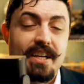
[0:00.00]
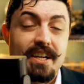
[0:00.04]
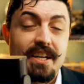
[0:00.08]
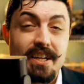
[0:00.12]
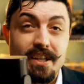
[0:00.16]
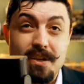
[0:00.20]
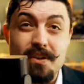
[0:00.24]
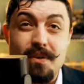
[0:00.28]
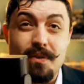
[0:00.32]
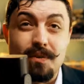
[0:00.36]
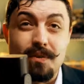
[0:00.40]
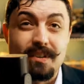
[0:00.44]

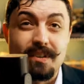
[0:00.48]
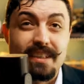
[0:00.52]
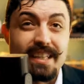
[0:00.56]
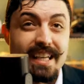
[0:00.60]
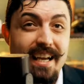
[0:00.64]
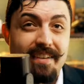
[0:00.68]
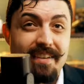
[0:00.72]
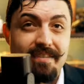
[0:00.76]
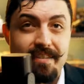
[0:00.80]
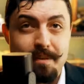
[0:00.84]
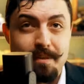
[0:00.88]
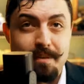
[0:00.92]
You only
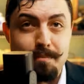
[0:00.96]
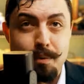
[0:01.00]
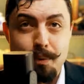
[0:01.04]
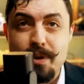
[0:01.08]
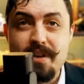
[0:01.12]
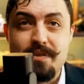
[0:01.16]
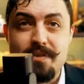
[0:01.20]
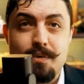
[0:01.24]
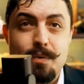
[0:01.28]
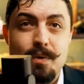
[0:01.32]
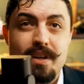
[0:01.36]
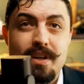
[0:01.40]
have a
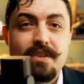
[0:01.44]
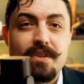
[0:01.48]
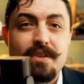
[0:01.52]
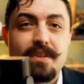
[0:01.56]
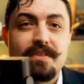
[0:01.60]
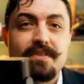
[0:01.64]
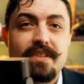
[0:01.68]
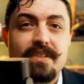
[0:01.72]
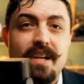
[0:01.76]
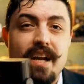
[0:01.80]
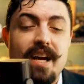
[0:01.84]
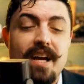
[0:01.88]
brief window
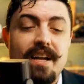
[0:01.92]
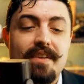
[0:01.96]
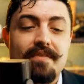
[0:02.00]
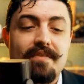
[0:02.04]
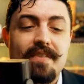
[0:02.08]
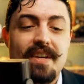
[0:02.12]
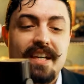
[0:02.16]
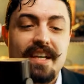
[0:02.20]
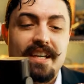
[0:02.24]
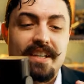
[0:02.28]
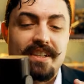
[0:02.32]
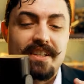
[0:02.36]
of time
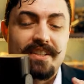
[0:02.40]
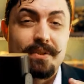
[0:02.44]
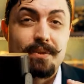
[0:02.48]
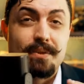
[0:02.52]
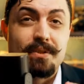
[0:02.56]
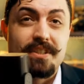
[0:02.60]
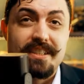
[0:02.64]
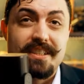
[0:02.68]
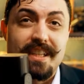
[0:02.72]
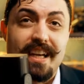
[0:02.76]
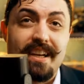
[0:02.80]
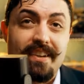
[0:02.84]
to
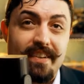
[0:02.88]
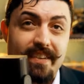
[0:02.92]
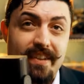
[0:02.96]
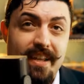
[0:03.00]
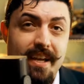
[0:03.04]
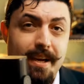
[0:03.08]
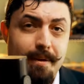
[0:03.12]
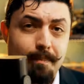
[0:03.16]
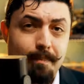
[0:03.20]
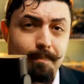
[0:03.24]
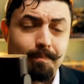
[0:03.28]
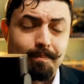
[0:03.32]
sell
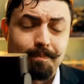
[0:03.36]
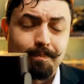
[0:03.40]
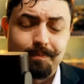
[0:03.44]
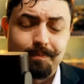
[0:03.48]
them